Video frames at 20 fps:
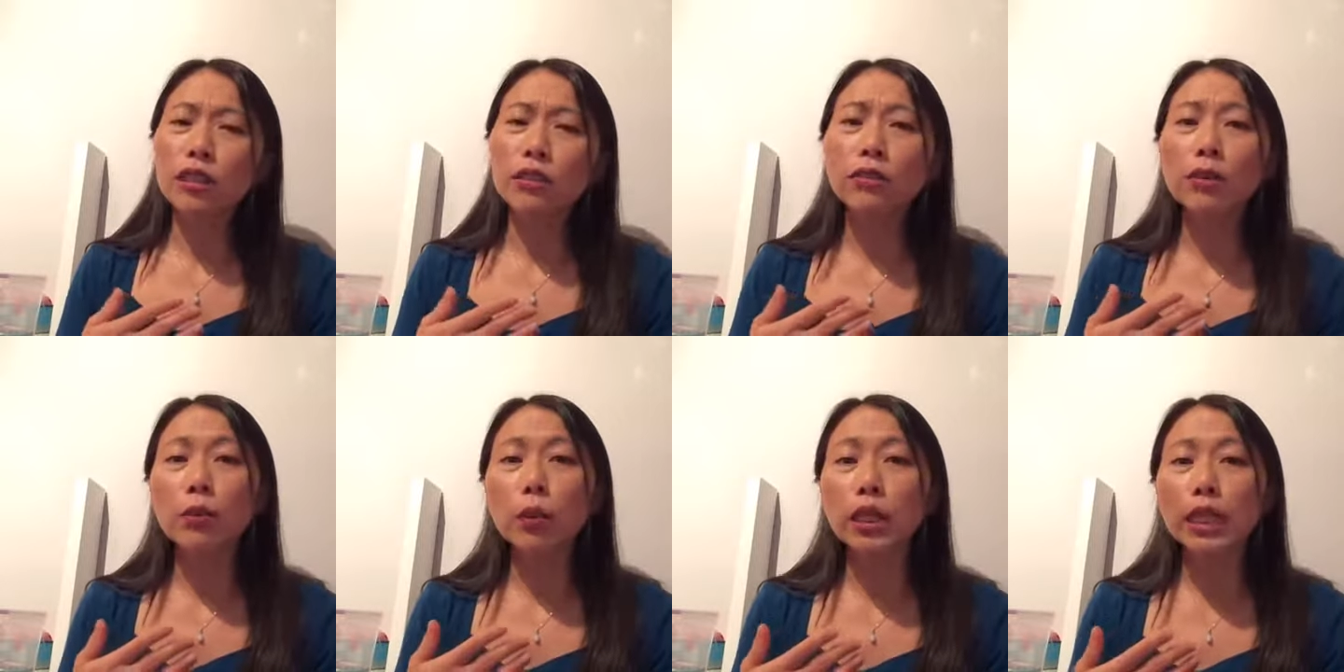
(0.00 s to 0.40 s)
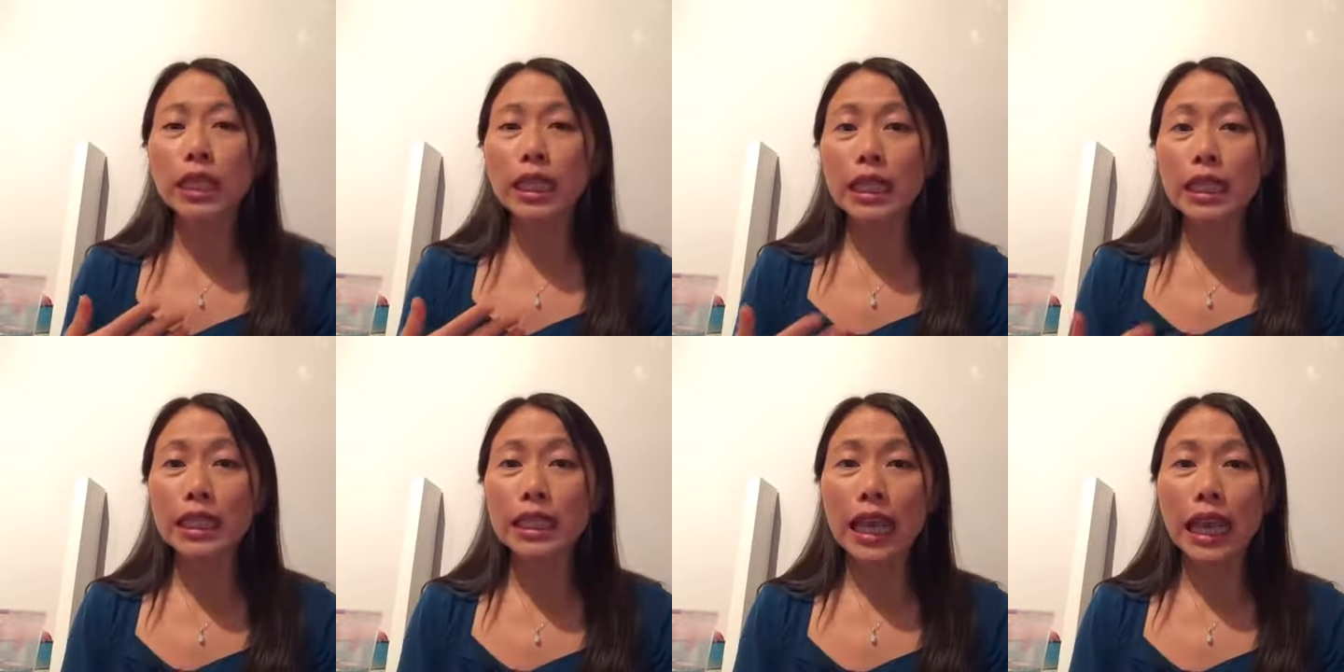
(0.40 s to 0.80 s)
even want to
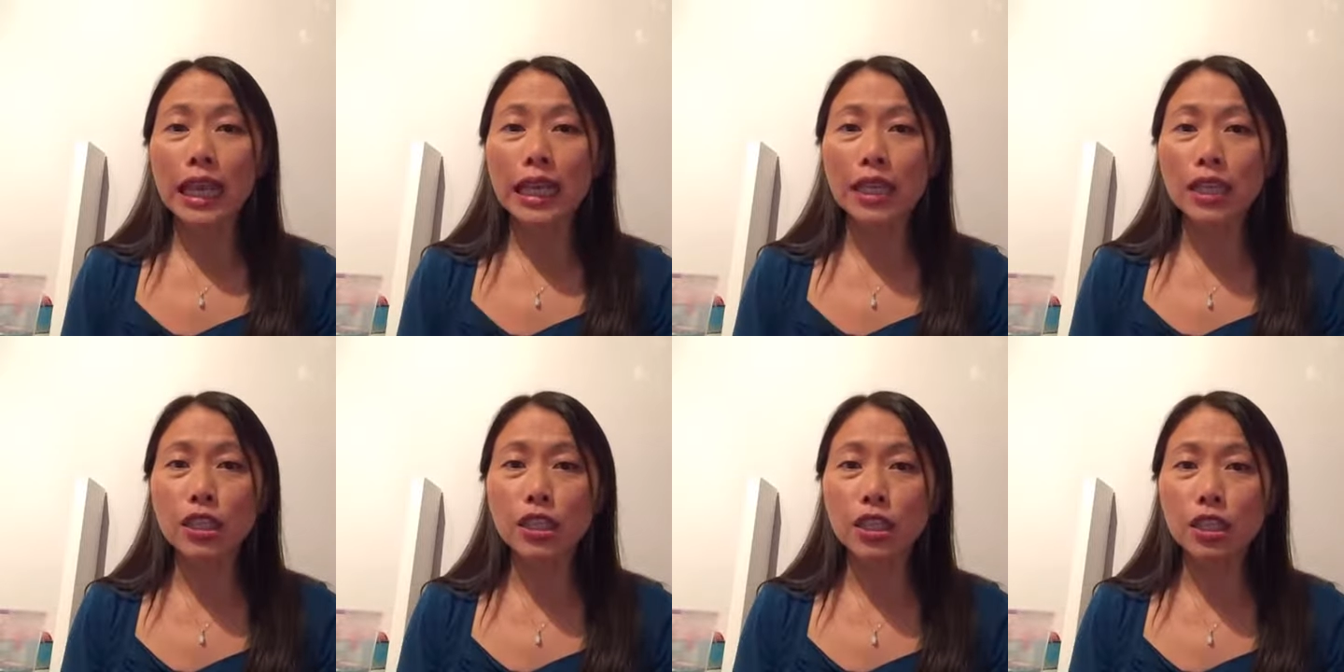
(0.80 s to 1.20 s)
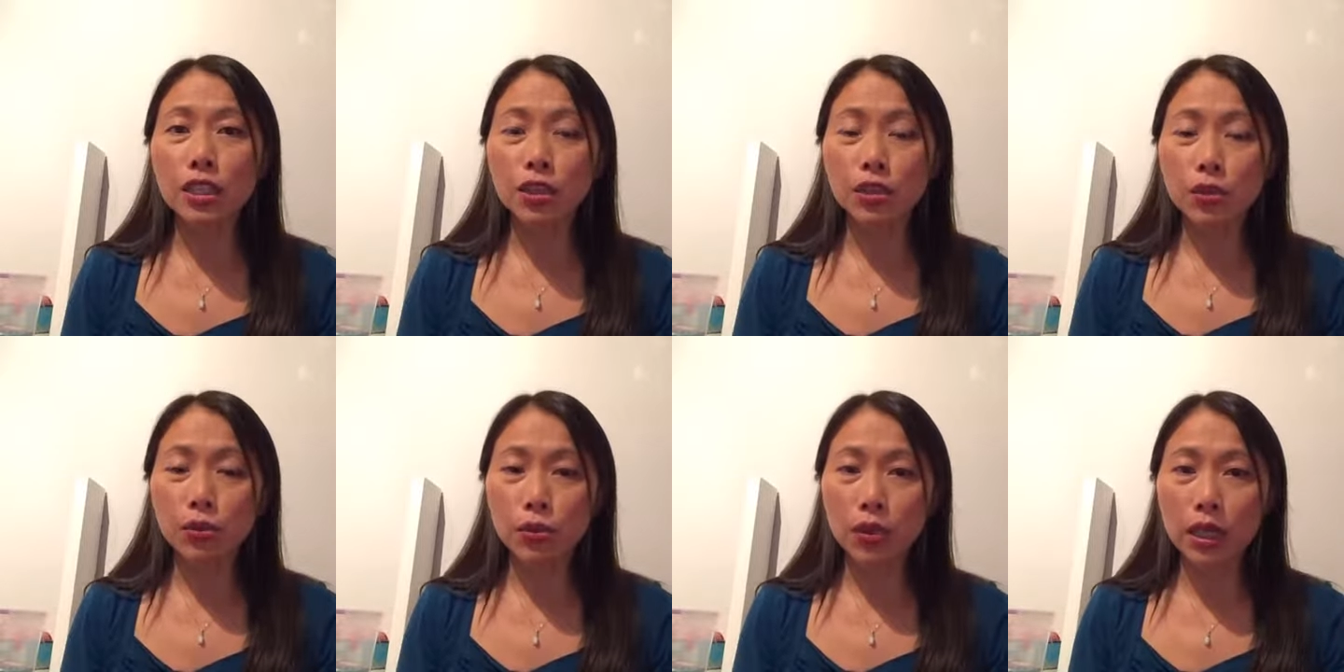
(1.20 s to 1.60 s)
engage
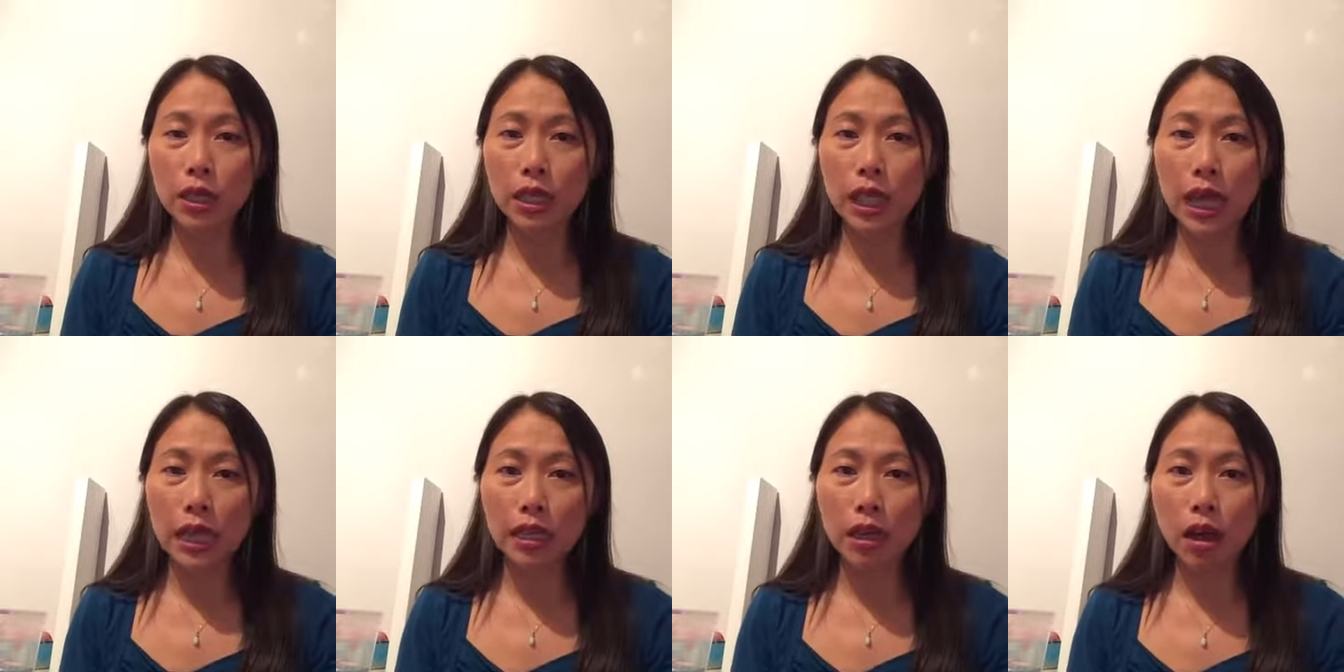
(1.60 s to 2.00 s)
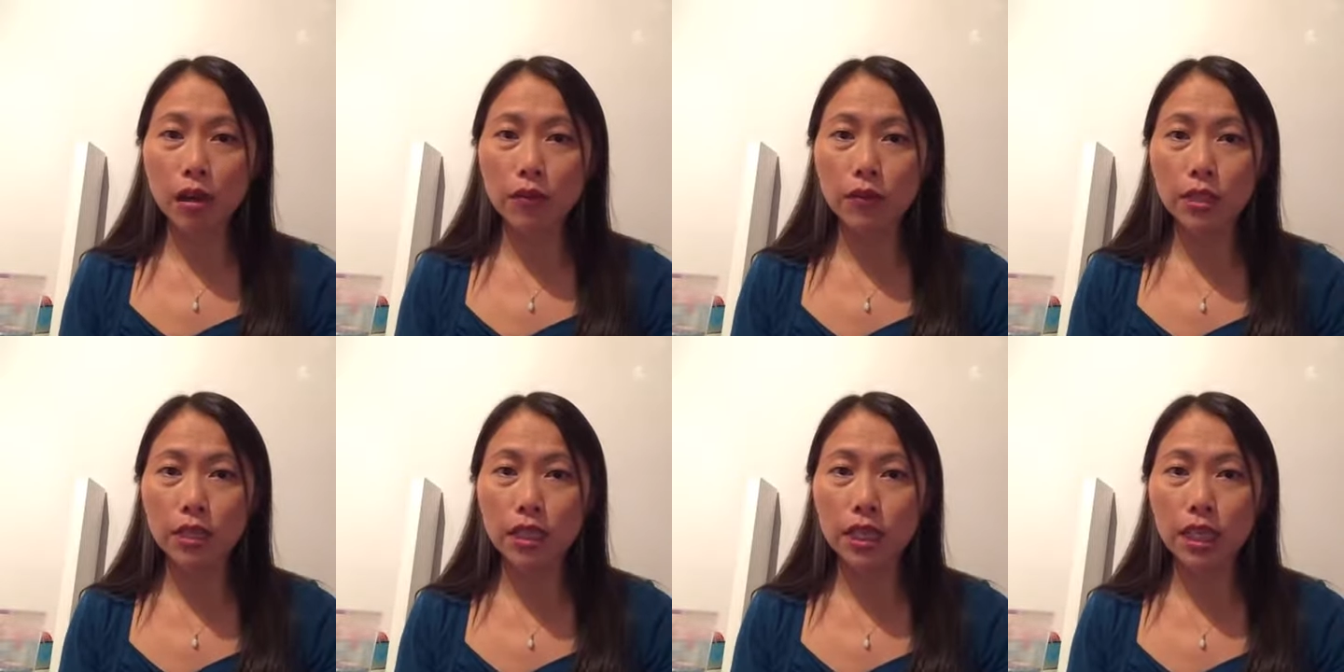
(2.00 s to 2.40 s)
in that
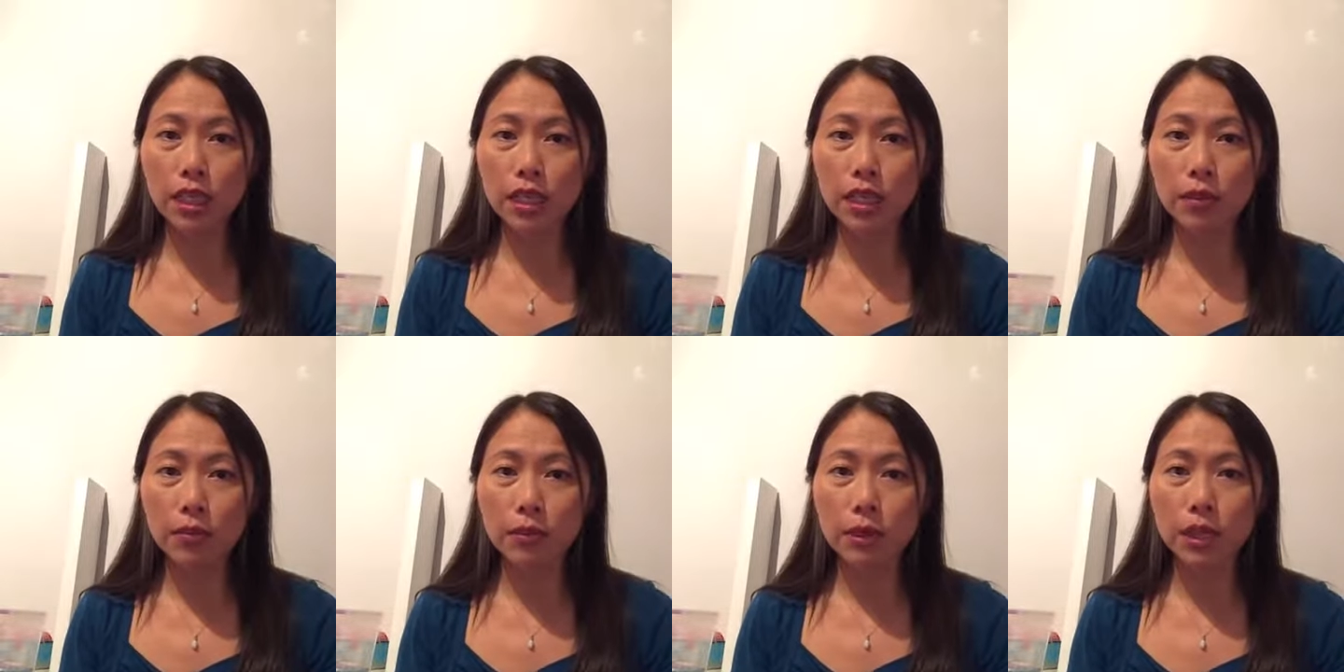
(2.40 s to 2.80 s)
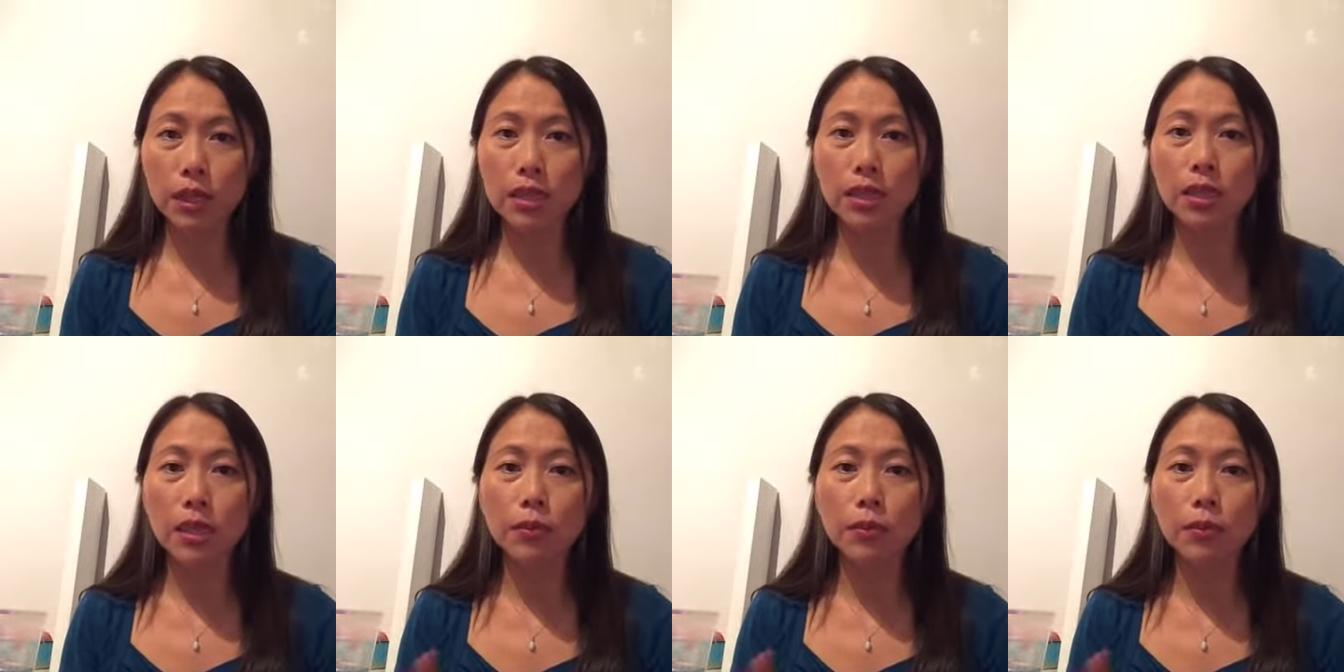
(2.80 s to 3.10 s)
conversation because,